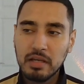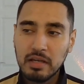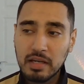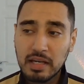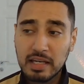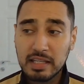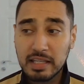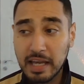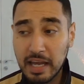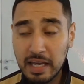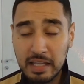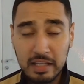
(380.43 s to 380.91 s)

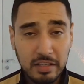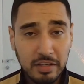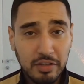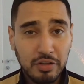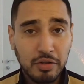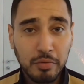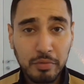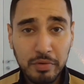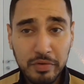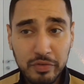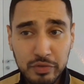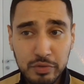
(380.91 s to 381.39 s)
And again, you
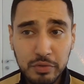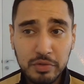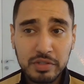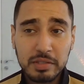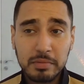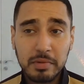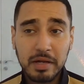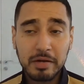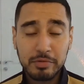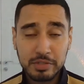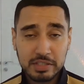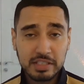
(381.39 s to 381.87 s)
know, we've talked
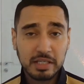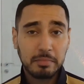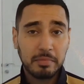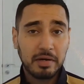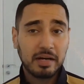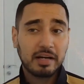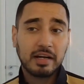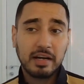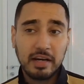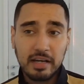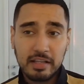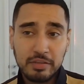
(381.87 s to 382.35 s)
about it with
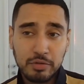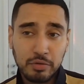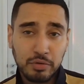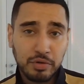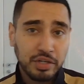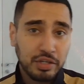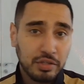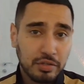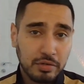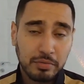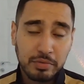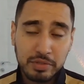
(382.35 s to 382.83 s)
Scamacca. I thought,
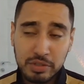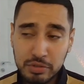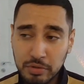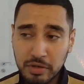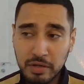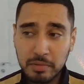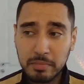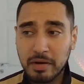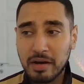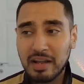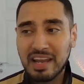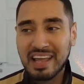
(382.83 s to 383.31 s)
you know, we're
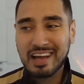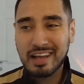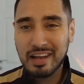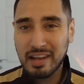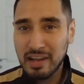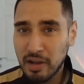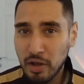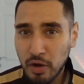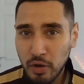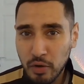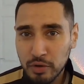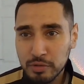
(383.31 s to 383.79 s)
talking about like a
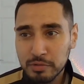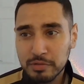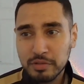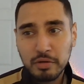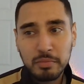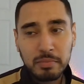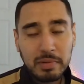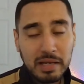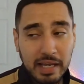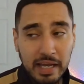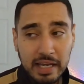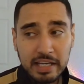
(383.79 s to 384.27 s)
loan or
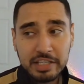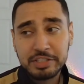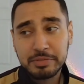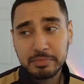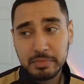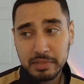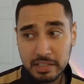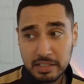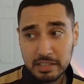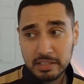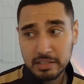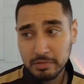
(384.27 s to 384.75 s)
obligation,
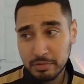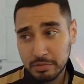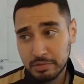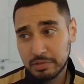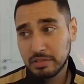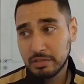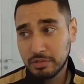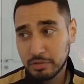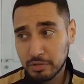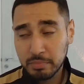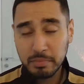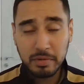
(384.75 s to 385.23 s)
but these are
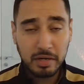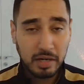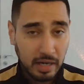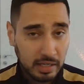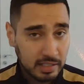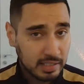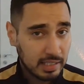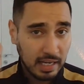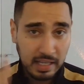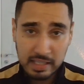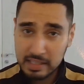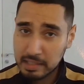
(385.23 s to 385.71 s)
talking about
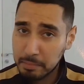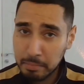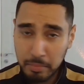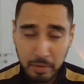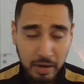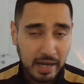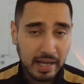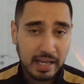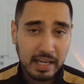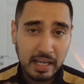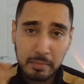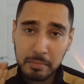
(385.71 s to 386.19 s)
Atalanta
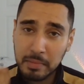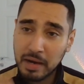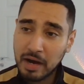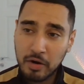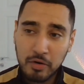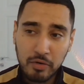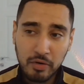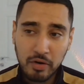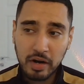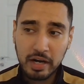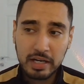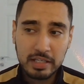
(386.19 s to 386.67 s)
buying him
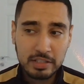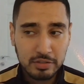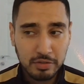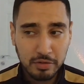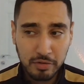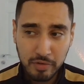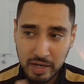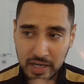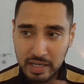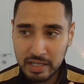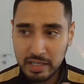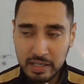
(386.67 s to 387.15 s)
outright. So
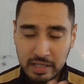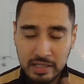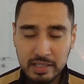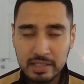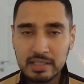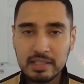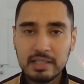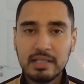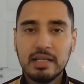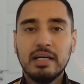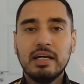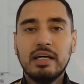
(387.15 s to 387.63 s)
already,
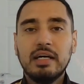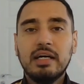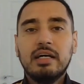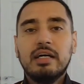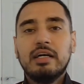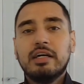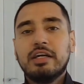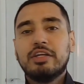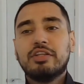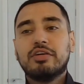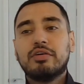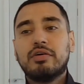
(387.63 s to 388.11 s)

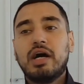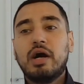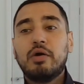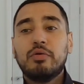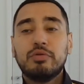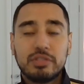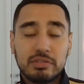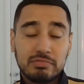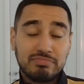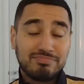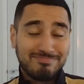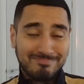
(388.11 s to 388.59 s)
you know, I
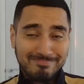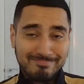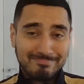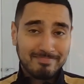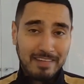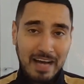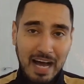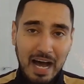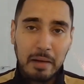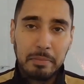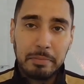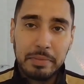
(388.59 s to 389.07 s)
was
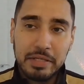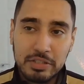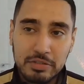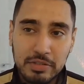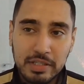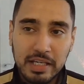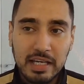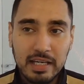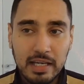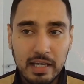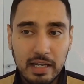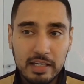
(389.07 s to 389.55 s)
happy to
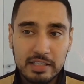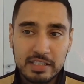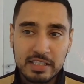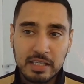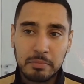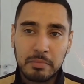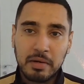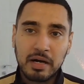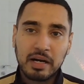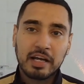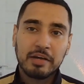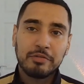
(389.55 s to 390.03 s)
get
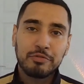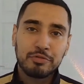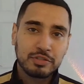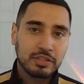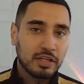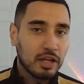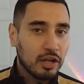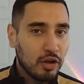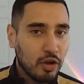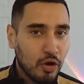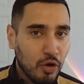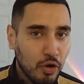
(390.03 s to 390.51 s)
Scamacca if it was
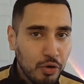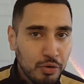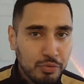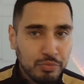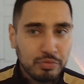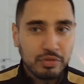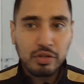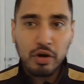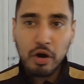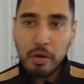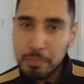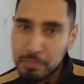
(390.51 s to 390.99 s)
a loan
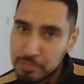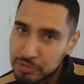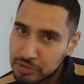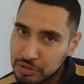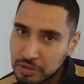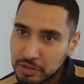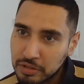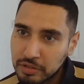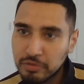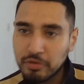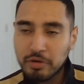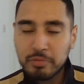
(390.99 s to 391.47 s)
with
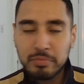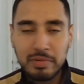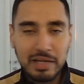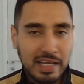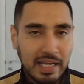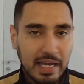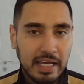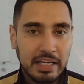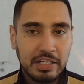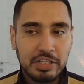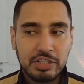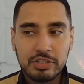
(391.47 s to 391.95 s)
option or
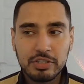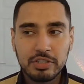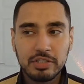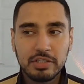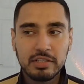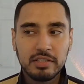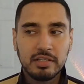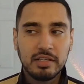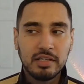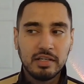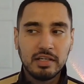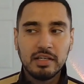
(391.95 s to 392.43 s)

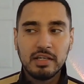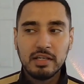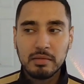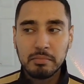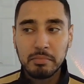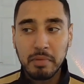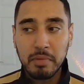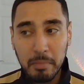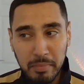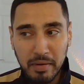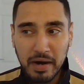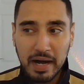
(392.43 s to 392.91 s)
obligation,
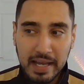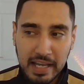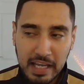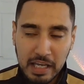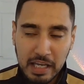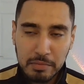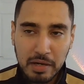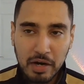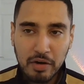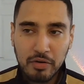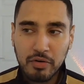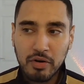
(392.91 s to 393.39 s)
but buying
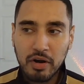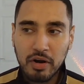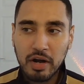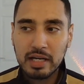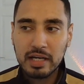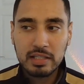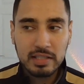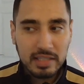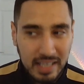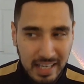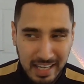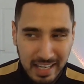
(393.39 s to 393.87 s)
him
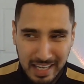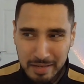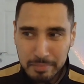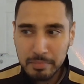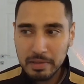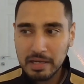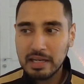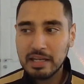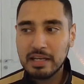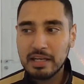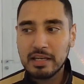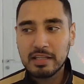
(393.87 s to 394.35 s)
outright, 30
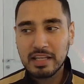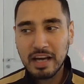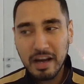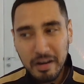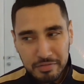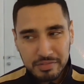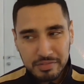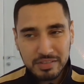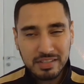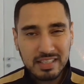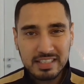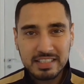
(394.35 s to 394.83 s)
million
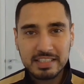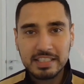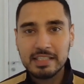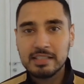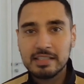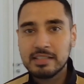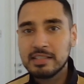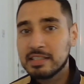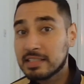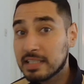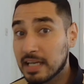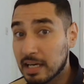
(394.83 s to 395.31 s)
after the
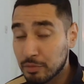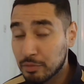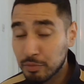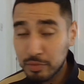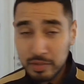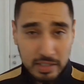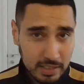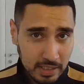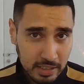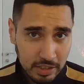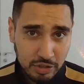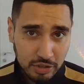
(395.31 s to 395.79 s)
season he's had with
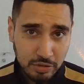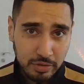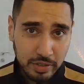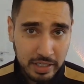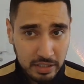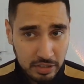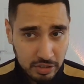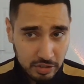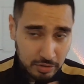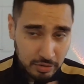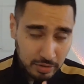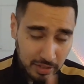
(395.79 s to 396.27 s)
his injury
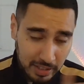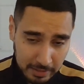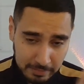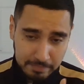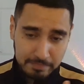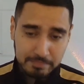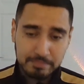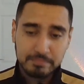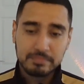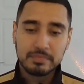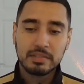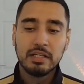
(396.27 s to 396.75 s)
history.
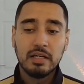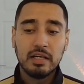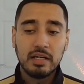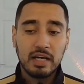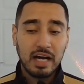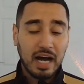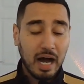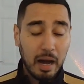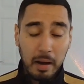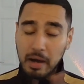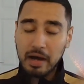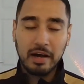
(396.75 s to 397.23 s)

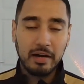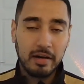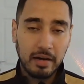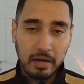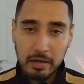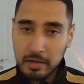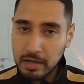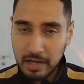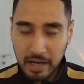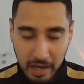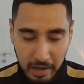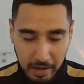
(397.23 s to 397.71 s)

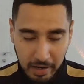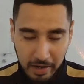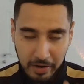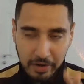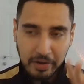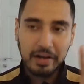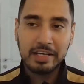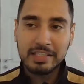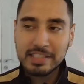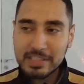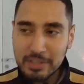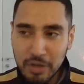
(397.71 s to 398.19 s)

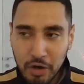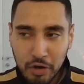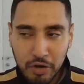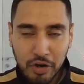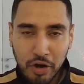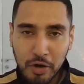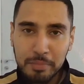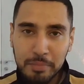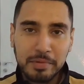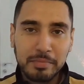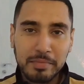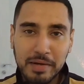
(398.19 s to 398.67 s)
It's not a
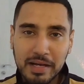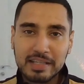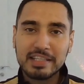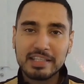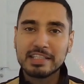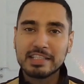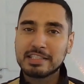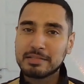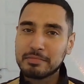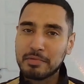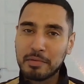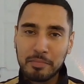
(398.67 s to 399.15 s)
coping
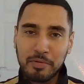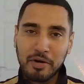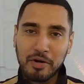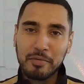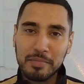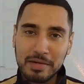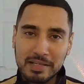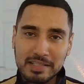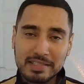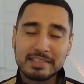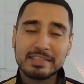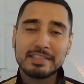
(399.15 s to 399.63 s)
mechanism,
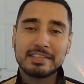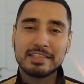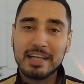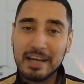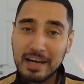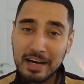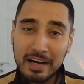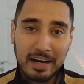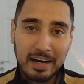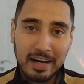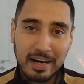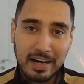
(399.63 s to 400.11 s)
I
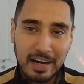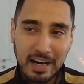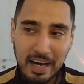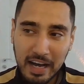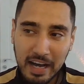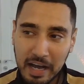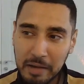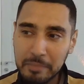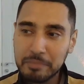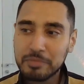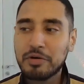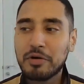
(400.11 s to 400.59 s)

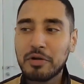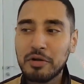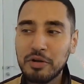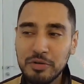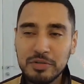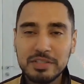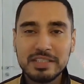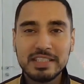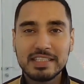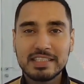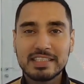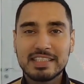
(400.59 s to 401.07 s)
promise.
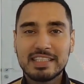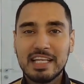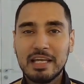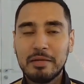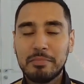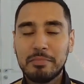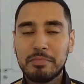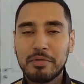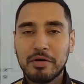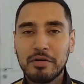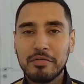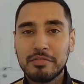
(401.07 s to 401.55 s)

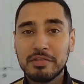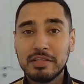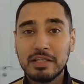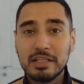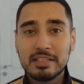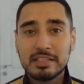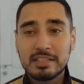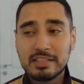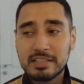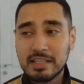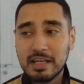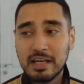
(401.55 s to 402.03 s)
I'm not
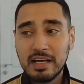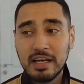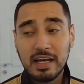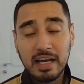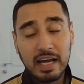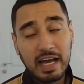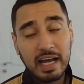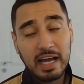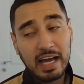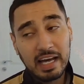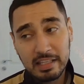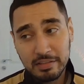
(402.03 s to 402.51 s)
losing sleep
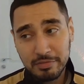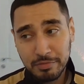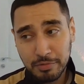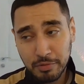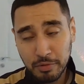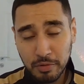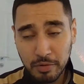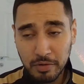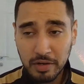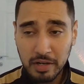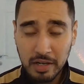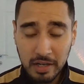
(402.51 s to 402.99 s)
over this.
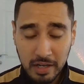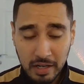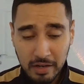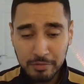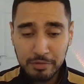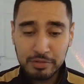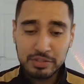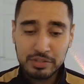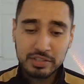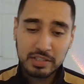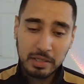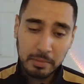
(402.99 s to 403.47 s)
And
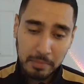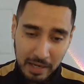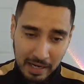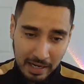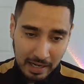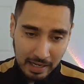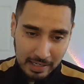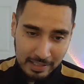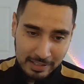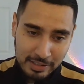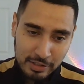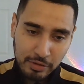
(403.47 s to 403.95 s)
for
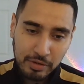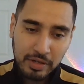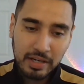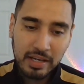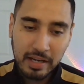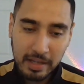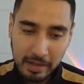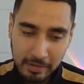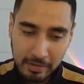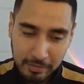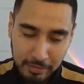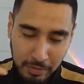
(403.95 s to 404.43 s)

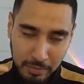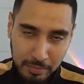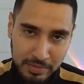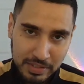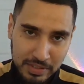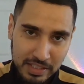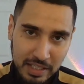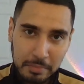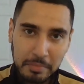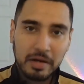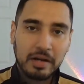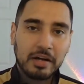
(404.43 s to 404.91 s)
Scamacca, let's look at
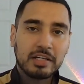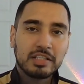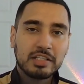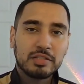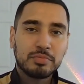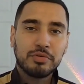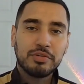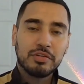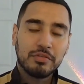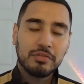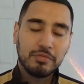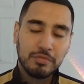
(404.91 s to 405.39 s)
it from
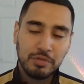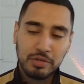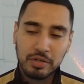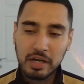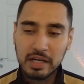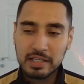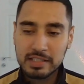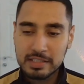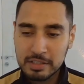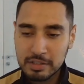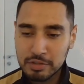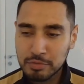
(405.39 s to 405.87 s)
Scamacca's
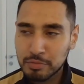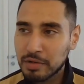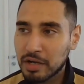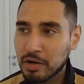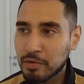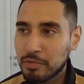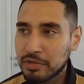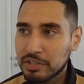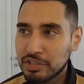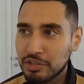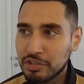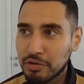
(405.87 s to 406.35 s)
point of view, guys. This
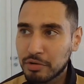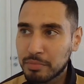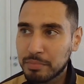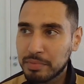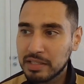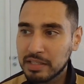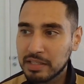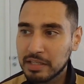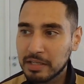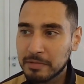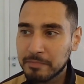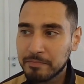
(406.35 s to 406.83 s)
is where I want your
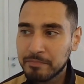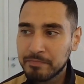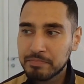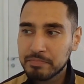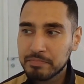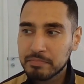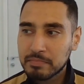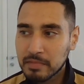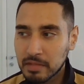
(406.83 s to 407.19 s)
opinion.